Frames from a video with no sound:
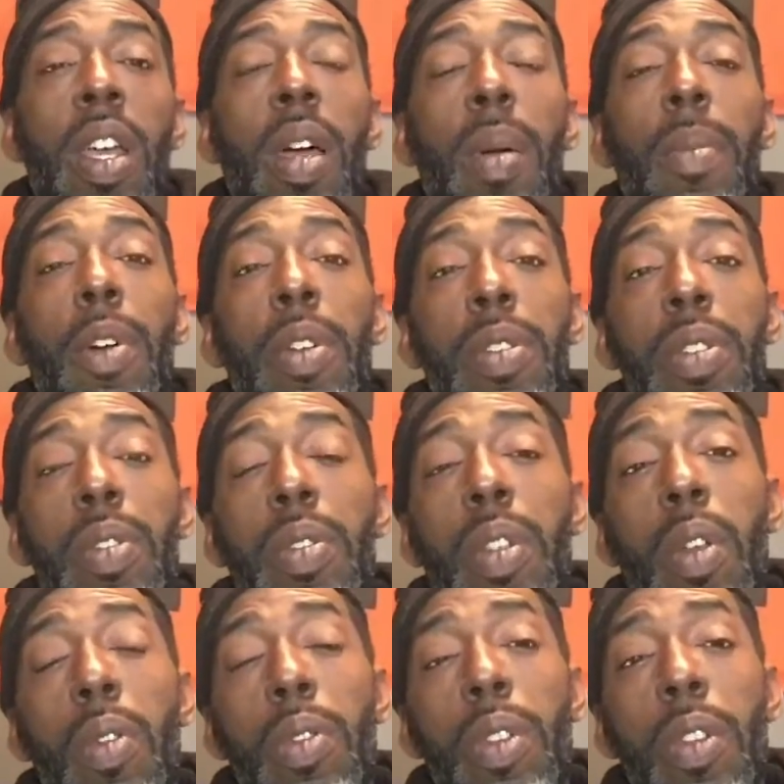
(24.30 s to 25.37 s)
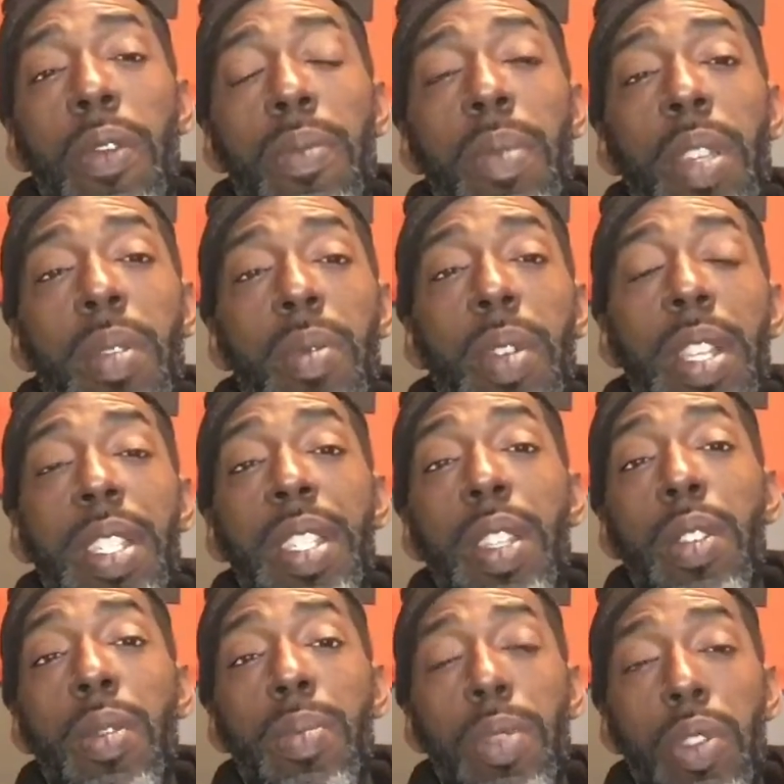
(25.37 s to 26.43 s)
I'm also the owner of Midwest
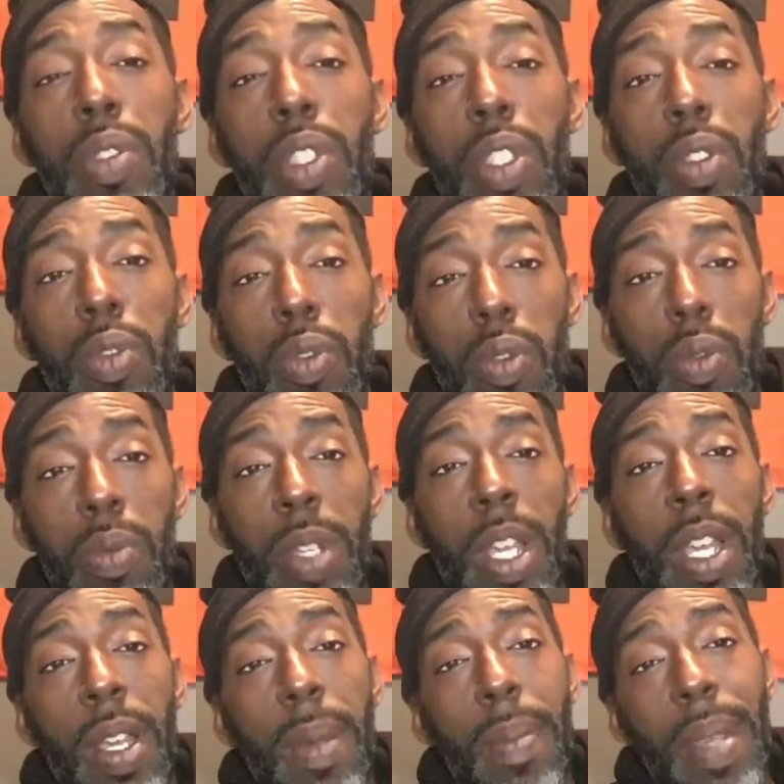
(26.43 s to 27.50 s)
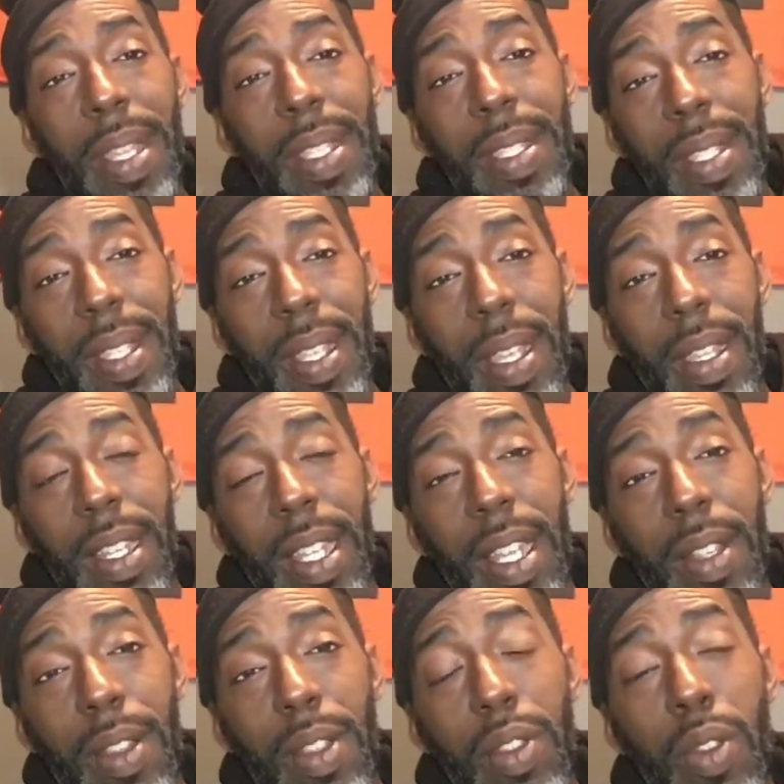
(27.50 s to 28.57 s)
Ill Music Group based out of
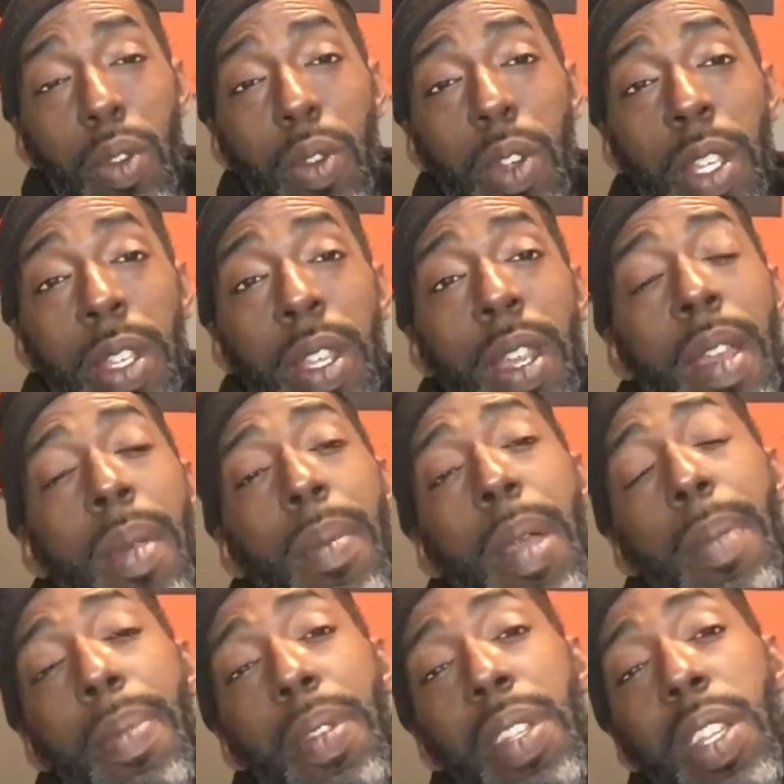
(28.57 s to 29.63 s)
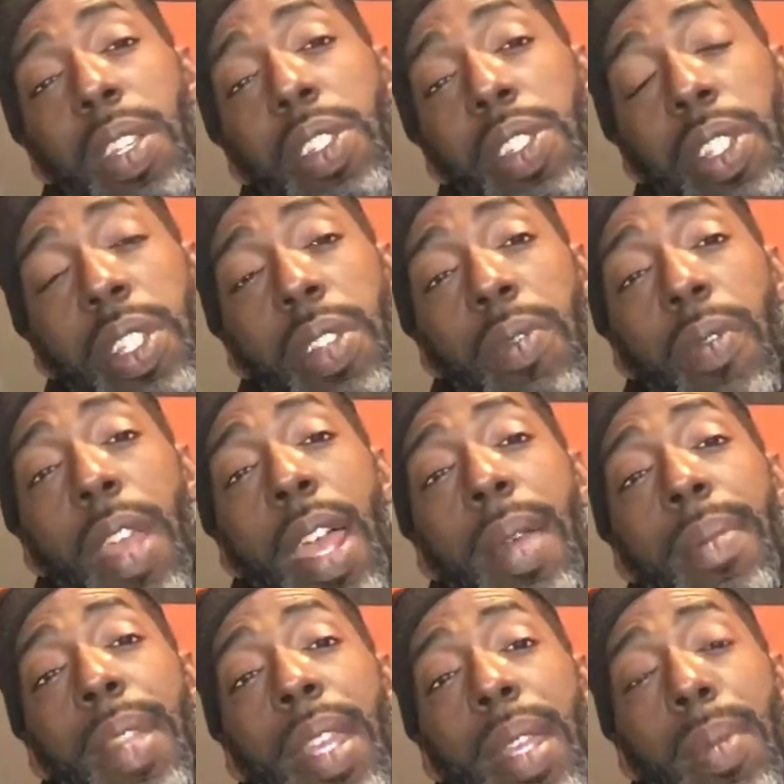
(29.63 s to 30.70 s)
Illinois. My production and
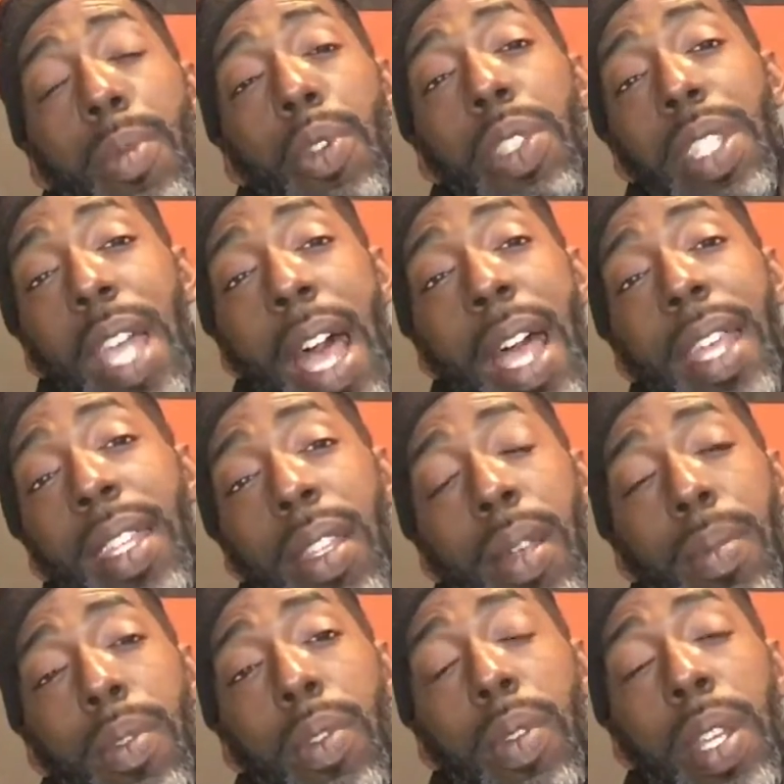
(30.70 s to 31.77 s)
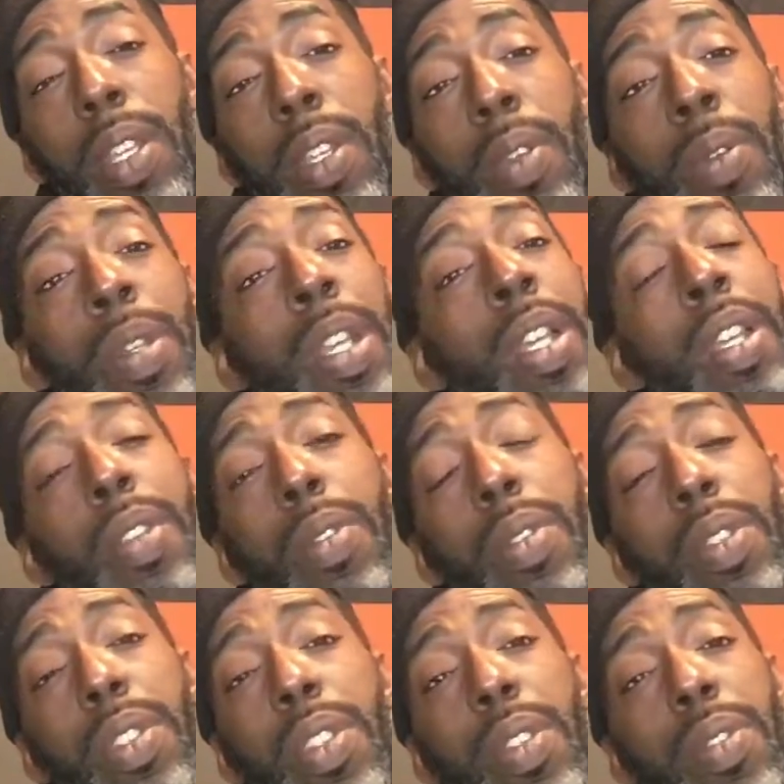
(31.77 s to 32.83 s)
rap name was ILL. You
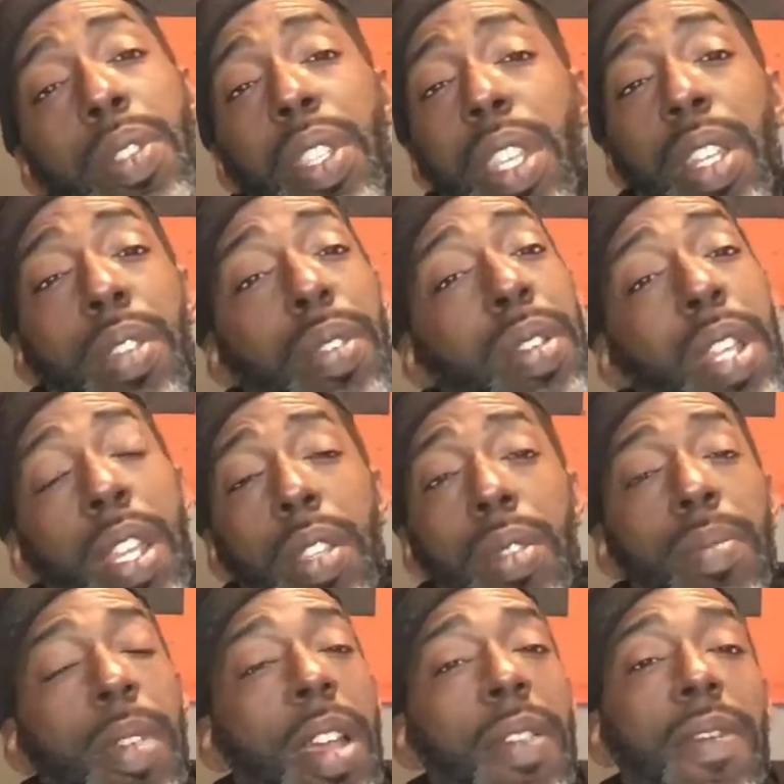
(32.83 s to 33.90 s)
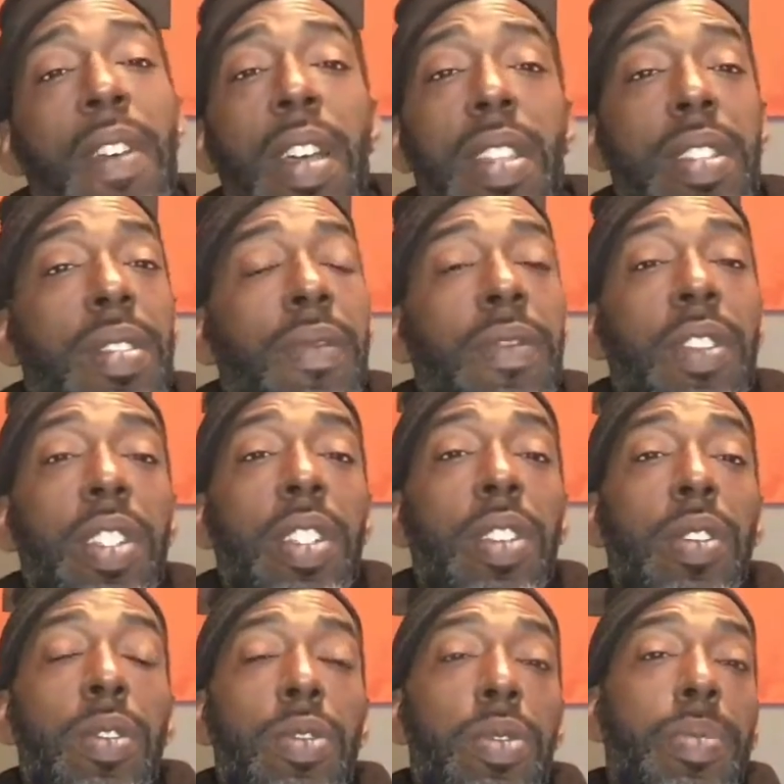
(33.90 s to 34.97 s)
could search the internet. You might find some
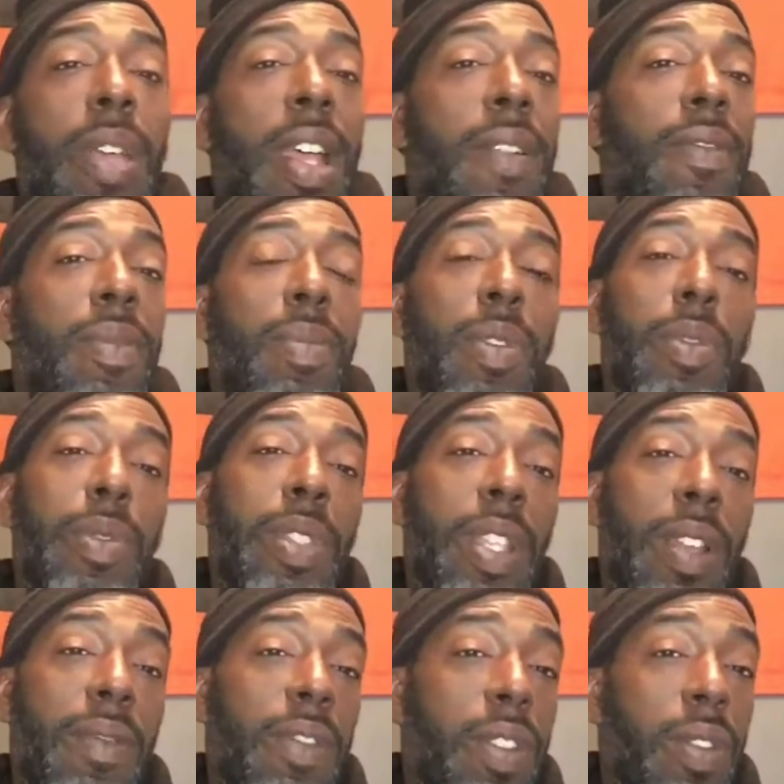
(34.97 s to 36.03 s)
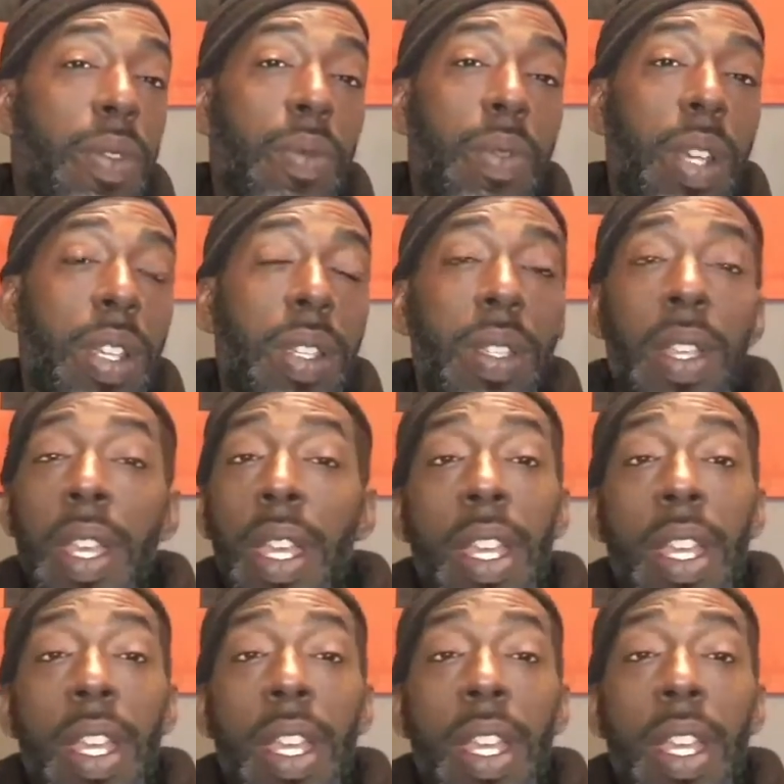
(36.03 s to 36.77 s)
videos back from 07, 08.